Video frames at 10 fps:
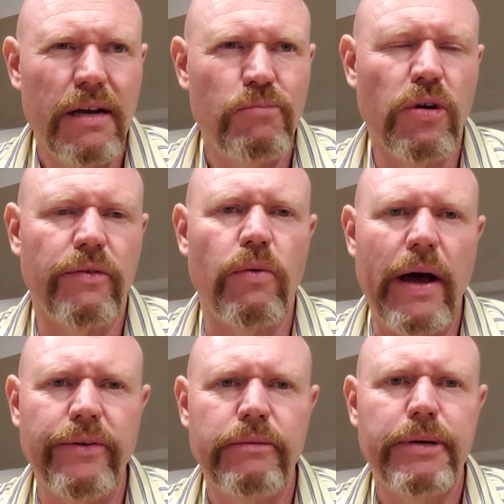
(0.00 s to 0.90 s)
more of a
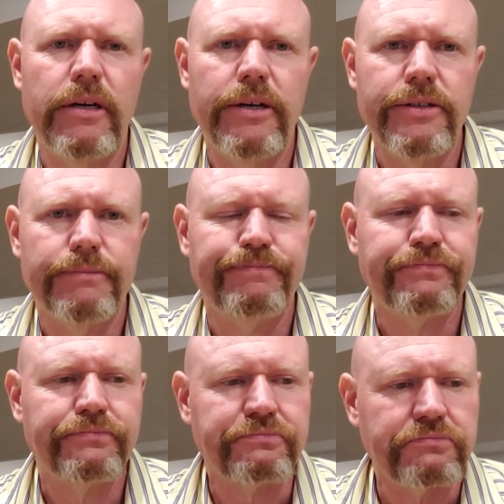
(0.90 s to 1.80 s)
rounded bitterness,
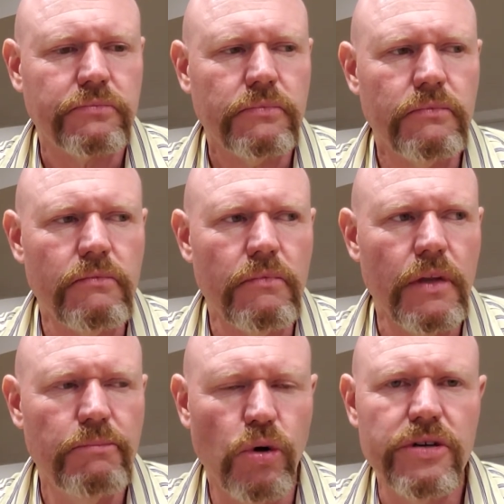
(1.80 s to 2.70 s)

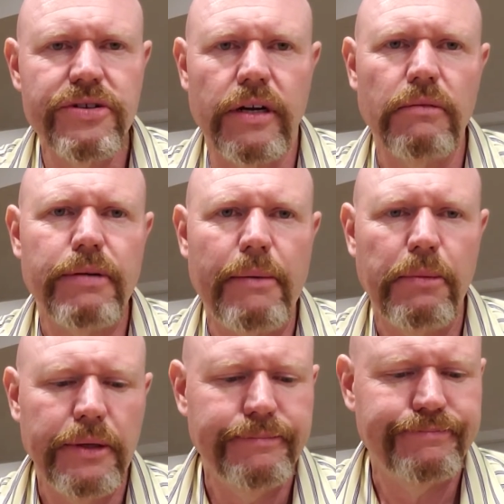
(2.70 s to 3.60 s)
more subtle
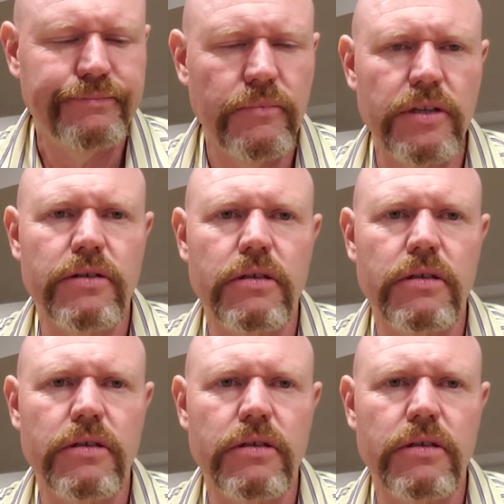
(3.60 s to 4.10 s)
probably. This